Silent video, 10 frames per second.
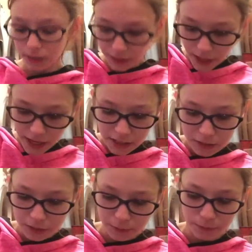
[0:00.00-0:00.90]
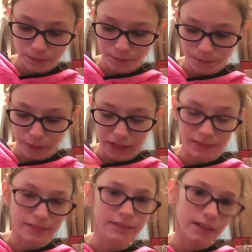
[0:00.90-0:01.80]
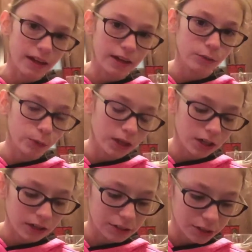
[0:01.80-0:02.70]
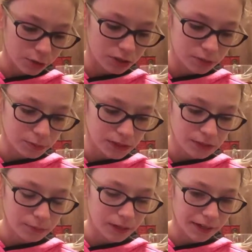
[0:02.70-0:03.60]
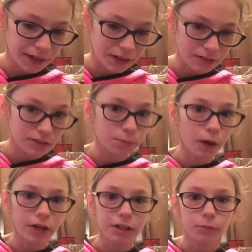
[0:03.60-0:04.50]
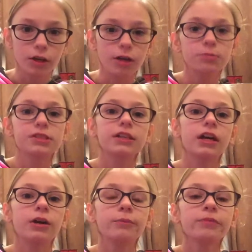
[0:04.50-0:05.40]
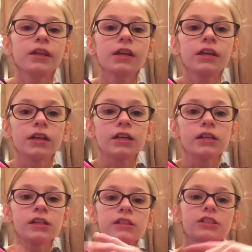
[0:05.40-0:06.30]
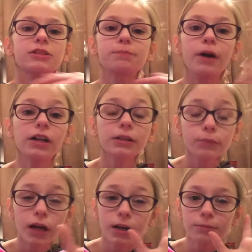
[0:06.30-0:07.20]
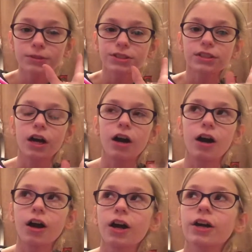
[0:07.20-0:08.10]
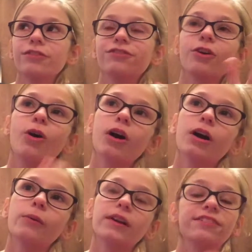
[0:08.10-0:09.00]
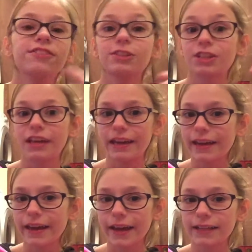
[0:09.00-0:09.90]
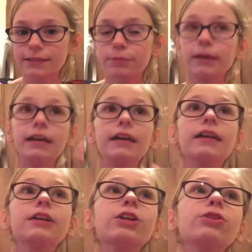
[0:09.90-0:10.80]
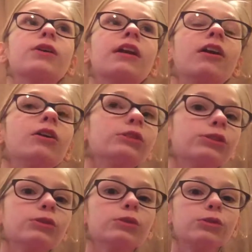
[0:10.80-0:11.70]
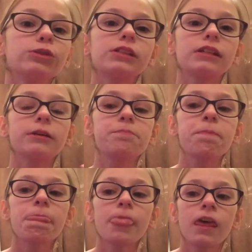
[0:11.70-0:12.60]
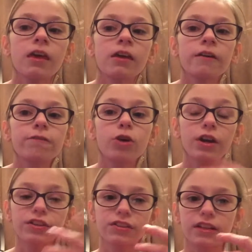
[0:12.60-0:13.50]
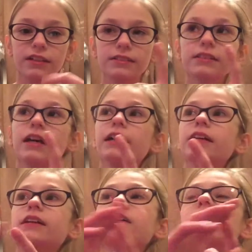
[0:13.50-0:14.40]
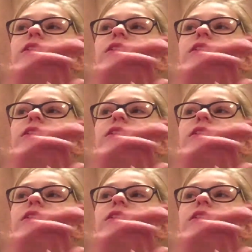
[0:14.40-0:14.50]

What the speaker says: that being said, we are actually going to be making spawning mops. Now, spawning mops are for when fish lay eggs, but you can also use them for other things, like